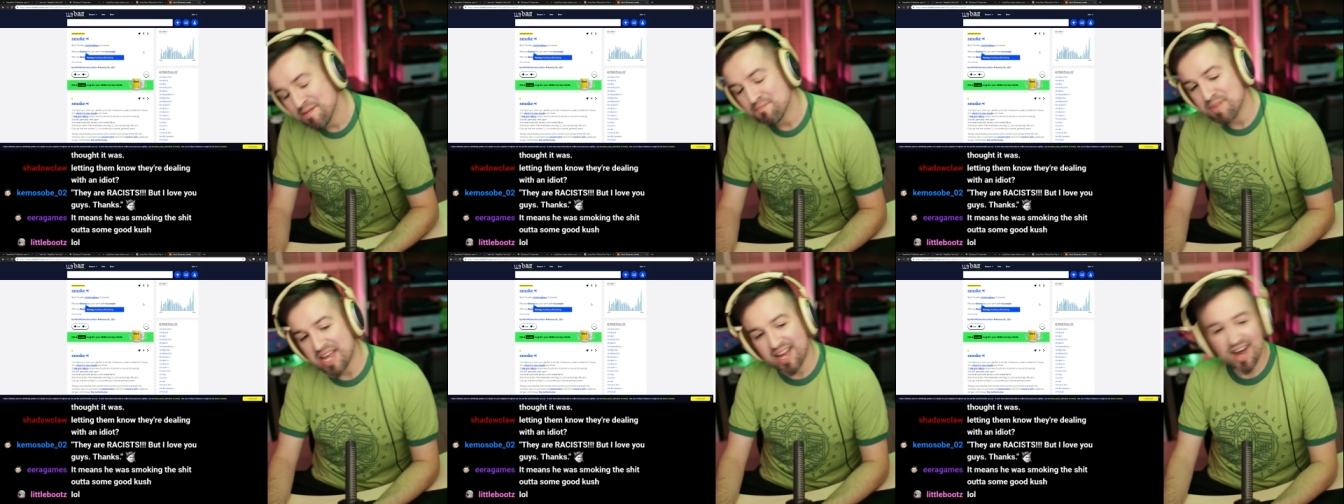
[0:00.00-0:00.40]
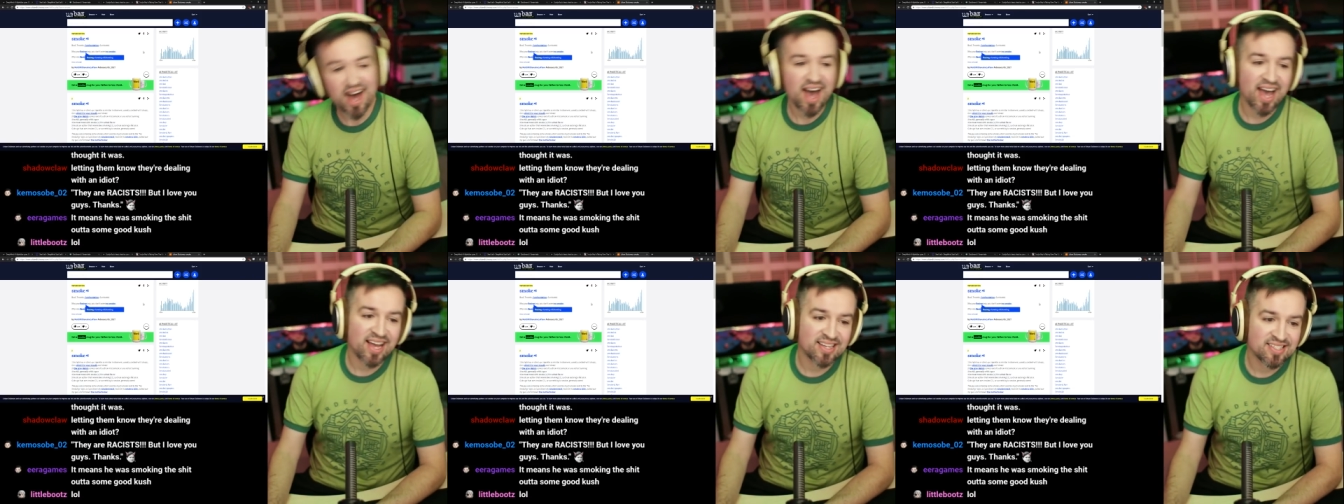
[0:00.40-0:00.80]

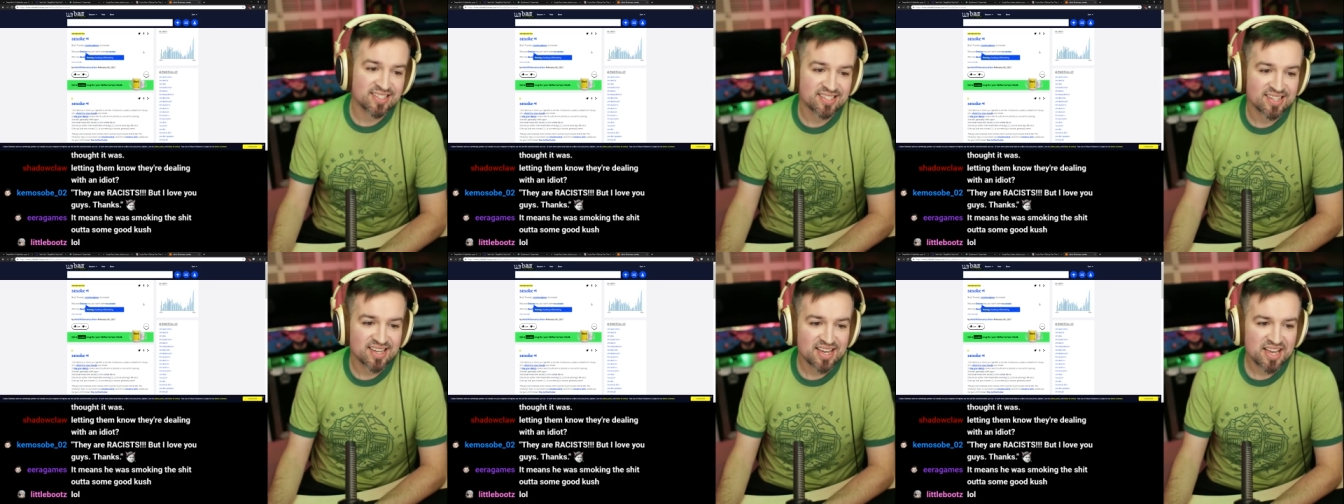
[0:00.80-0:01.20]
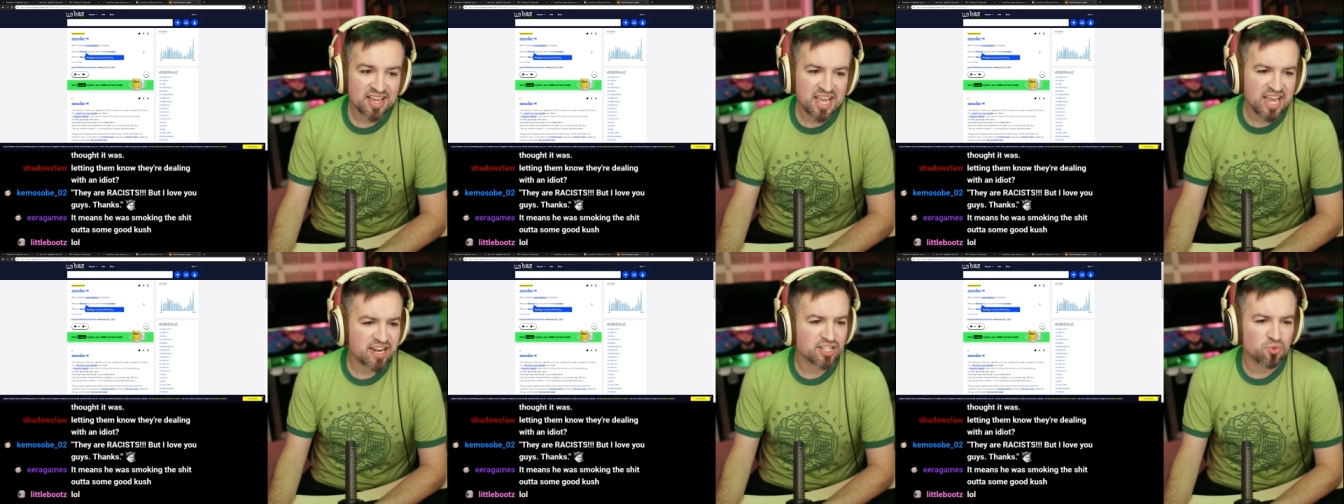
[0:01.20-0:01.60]
because
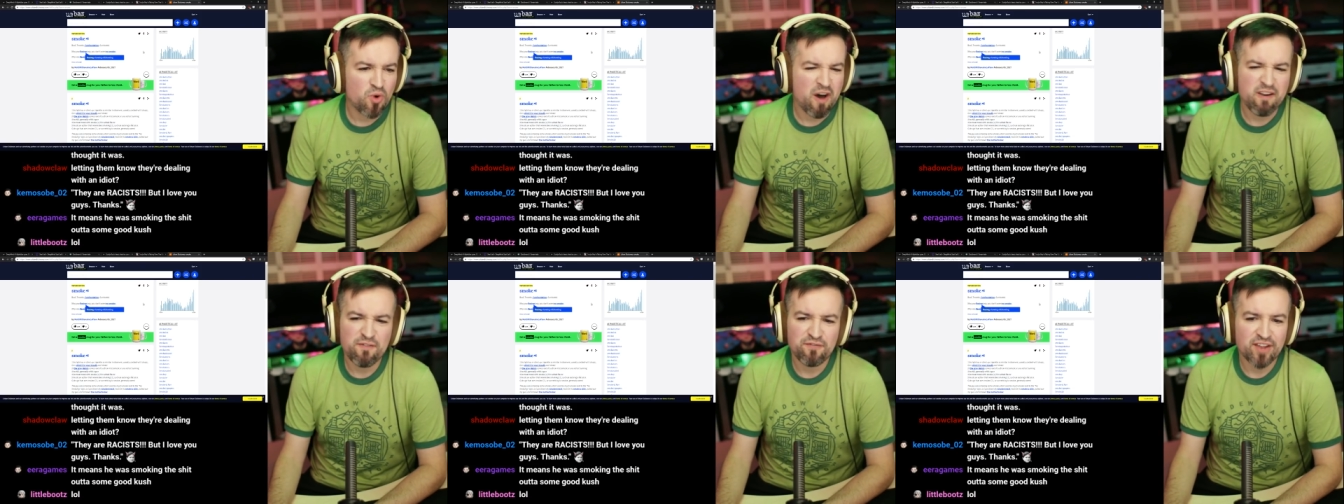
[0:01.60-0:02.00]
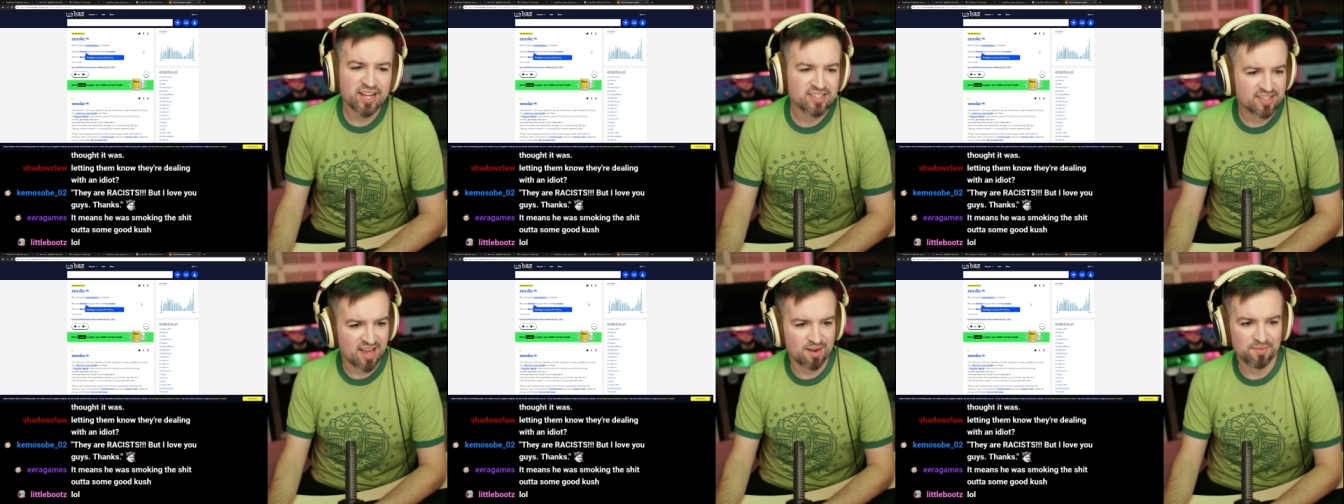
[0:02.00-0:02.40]
he just wanted to
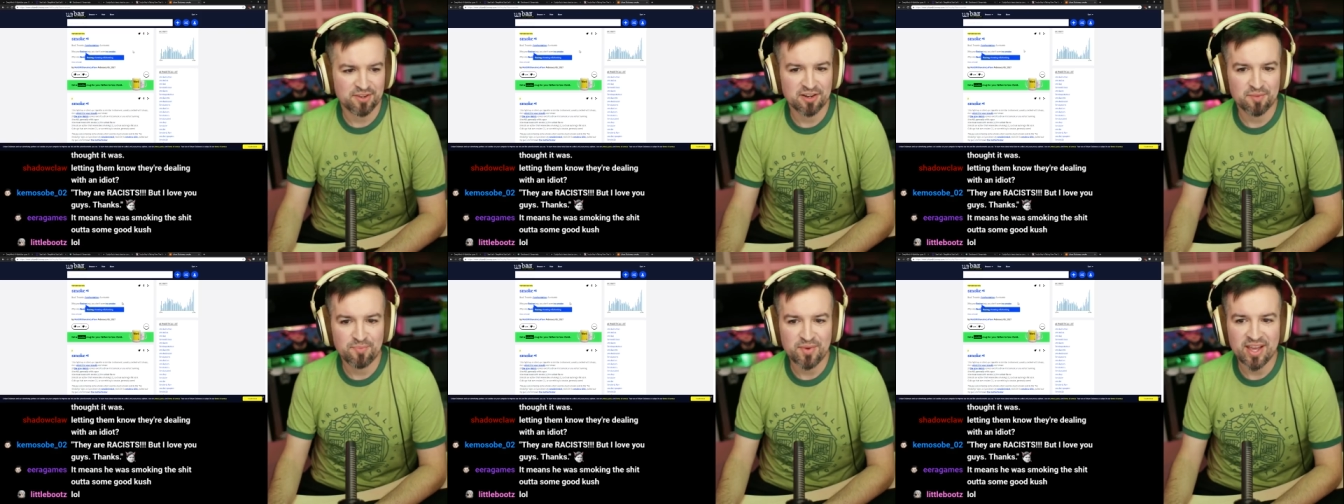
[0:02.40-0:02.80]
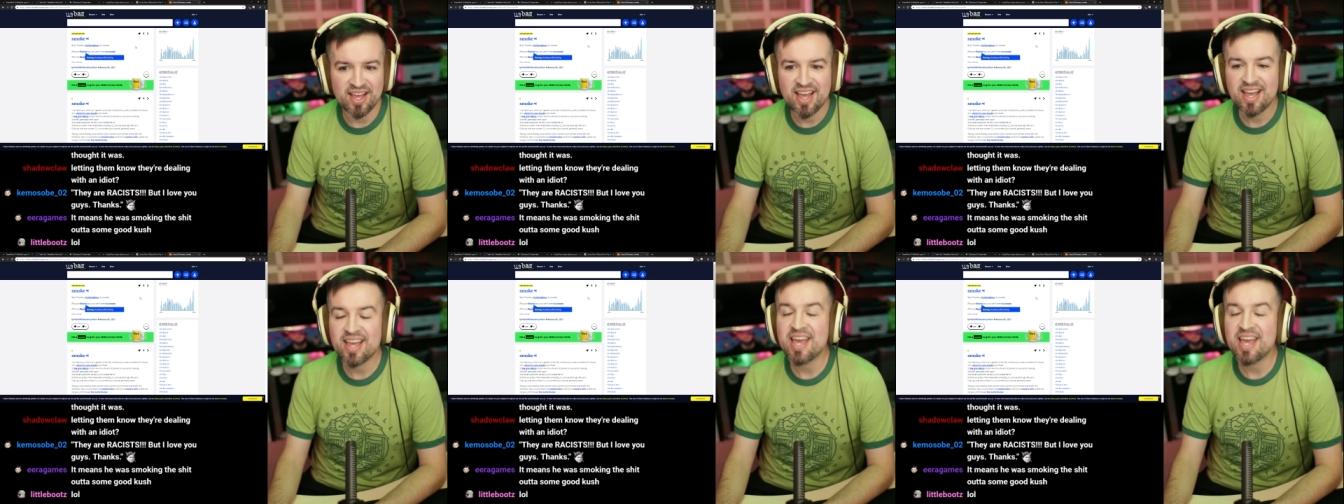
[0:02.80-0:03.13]
flex on him a little bit.